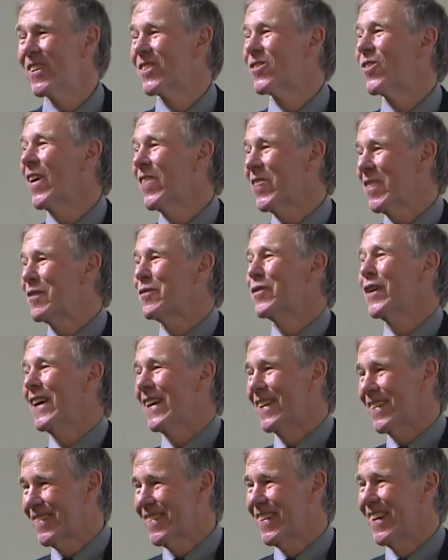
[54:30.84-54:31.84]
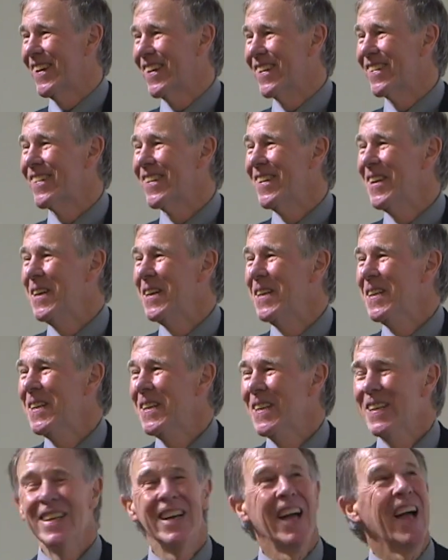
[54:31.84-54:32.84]
books, What the Fat, and
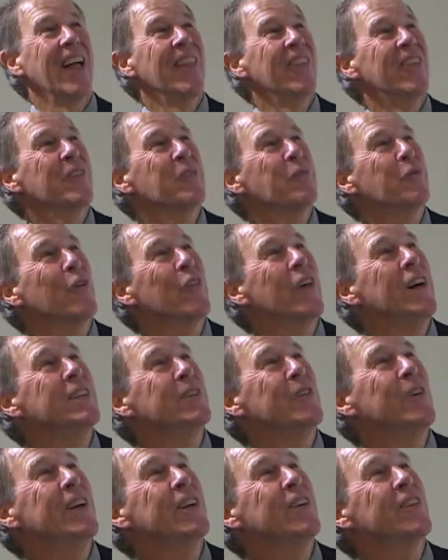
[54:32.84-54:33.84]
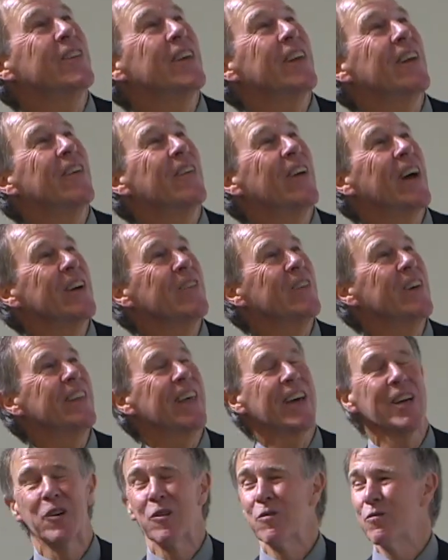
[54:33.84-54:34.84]
and for those of you interested in rugby,
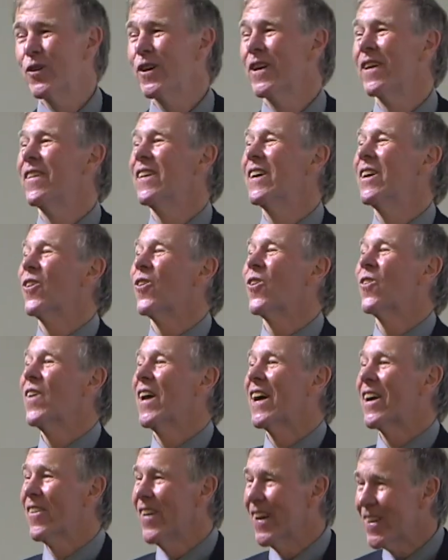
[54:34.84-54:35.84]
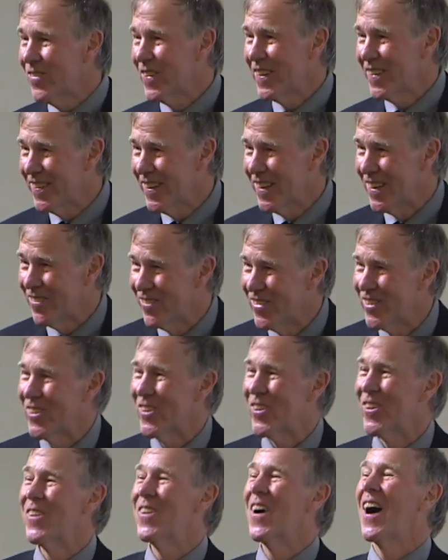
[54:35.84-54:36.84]
they converted the All Black rugby team
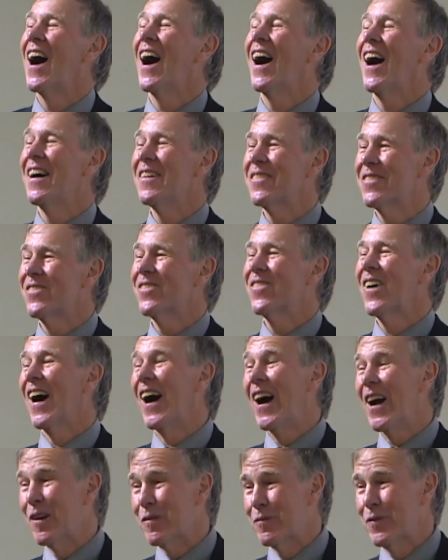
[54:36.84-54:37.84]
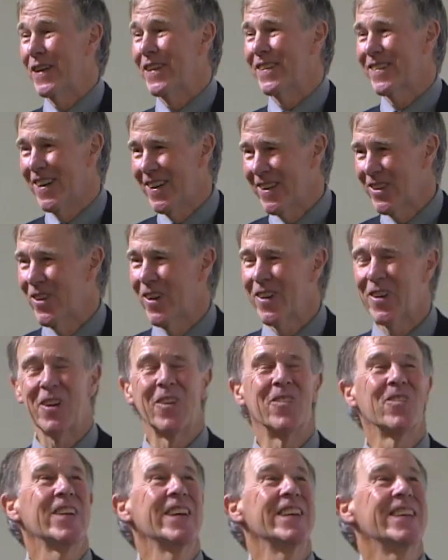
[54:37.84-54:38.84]
to a high, higher fat diet, not a
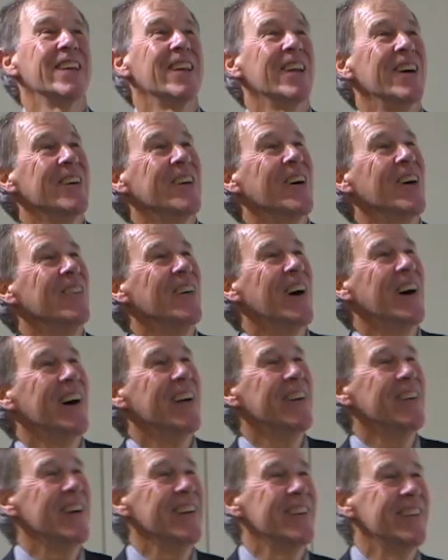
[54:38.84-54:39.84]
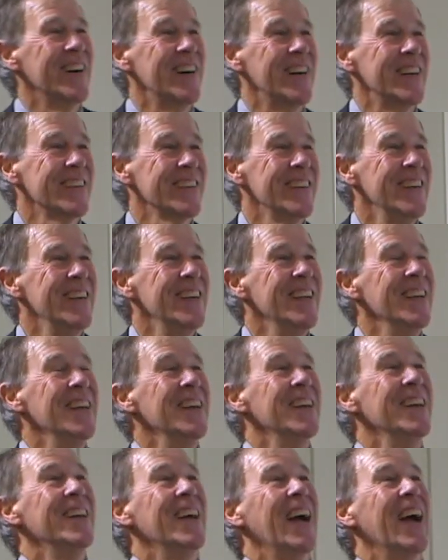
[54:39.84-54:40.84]
completely low carbohydrate diet,
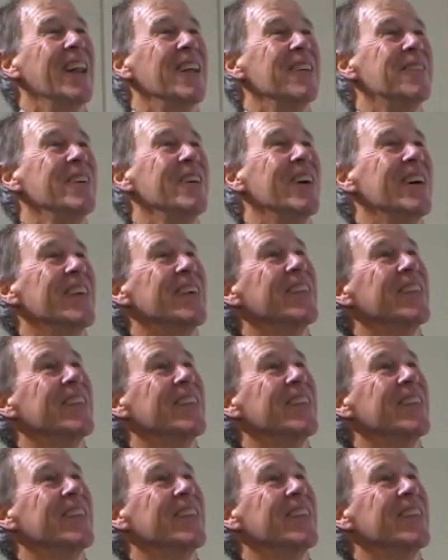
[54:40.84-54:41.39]
and a few